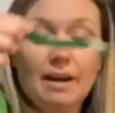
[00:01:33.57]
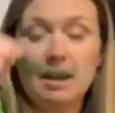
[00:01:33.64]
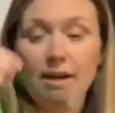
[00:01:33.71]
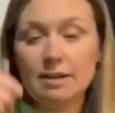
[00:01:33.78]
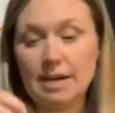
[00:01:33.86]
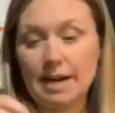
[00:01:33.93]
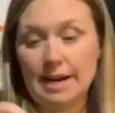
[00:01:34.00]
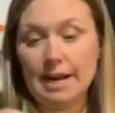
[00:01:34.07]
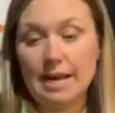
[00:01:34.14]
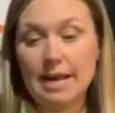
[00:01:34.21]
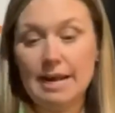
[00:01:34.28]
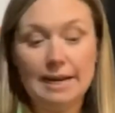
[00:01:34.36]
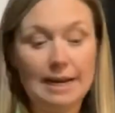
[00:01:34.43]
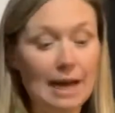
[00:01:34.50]
All right,
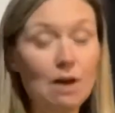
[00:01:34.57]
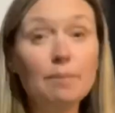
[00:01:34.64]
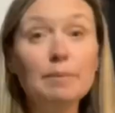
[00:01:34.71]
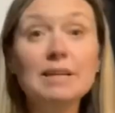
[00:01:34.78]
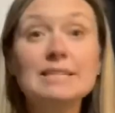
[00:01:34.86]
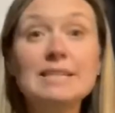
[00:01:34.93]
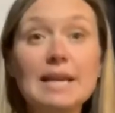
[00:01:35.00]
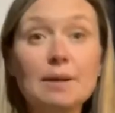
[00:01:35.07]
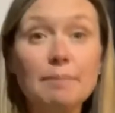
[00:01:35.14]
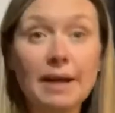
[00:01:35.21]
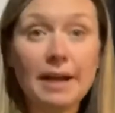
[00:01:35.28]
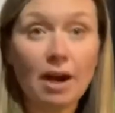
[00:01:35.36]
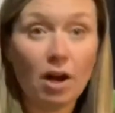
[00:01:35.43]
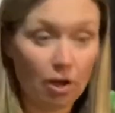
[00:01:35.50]
now I'm gonna take
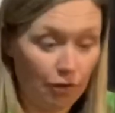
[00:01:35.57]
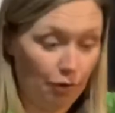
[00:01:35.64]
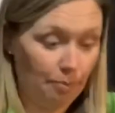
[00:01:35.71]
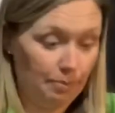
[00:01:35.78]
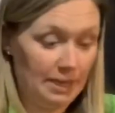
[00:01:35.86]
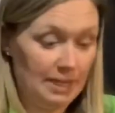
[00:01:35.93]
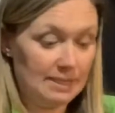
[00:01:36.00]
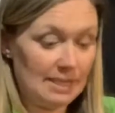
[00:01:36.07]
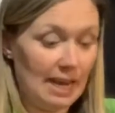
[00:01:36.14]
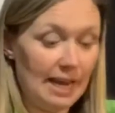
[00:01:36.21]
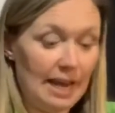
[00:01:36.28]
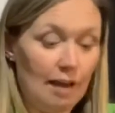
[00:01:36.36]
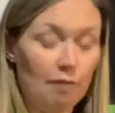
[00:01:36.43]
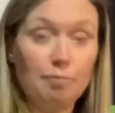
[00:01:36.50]
my other beads.
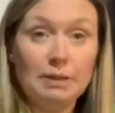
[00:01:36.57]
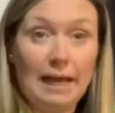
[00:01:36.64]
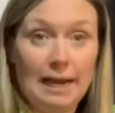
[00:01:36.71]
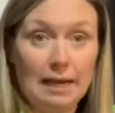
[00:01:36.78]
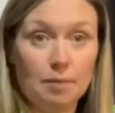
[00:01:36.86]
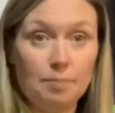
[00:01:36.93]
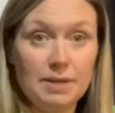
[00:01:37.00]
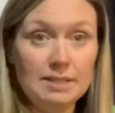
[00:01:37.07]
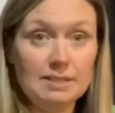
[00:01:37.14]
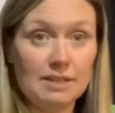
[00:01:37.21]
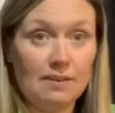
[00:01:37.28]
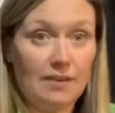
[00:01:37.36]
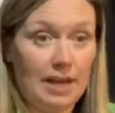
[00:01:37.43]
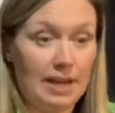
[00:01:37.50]
I have black
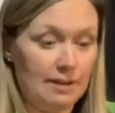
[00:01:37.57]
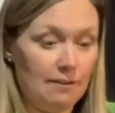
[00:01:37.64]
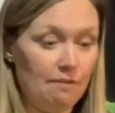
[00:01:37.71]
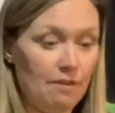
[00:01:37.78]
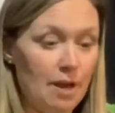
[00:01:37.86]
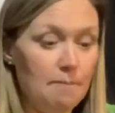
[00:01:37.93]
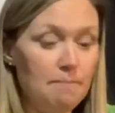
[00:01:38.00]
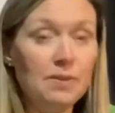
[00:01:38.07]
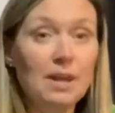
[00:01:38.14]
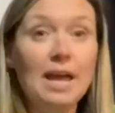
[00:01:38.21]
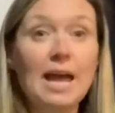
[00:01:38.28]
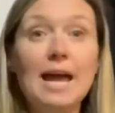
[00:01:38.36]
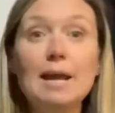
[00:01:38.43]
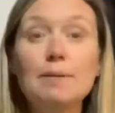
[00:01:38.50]
beads, I have eight of them,
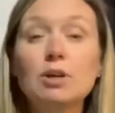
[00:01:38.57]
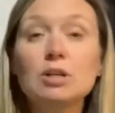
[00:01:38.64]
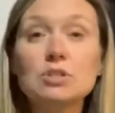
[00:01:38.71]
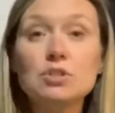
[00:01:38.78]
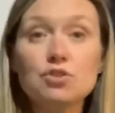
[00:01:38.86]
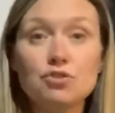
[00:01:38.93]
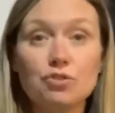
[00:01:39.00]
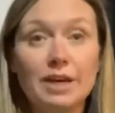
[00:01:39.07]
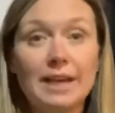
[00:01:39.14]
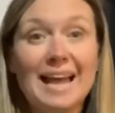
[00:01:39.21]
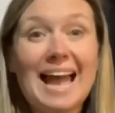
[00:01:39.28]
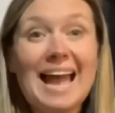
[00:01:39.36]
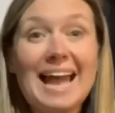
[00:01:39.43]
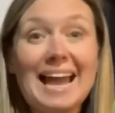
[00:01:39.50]
and I'm gonna
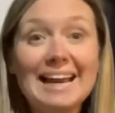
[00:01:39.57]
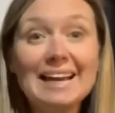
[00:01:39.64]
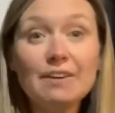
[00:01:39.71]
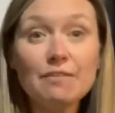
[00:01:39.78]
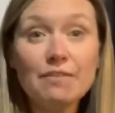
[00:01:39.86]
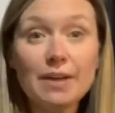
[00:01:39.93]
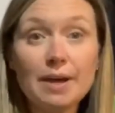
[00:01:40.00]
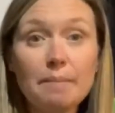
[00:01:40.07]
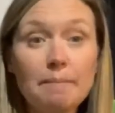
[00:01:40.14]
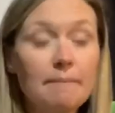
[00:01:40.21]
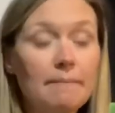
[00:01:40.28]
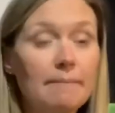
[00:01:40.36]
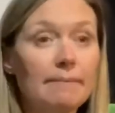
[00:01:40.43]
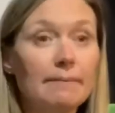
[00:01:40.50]
string eight of
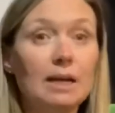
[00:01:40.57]
them.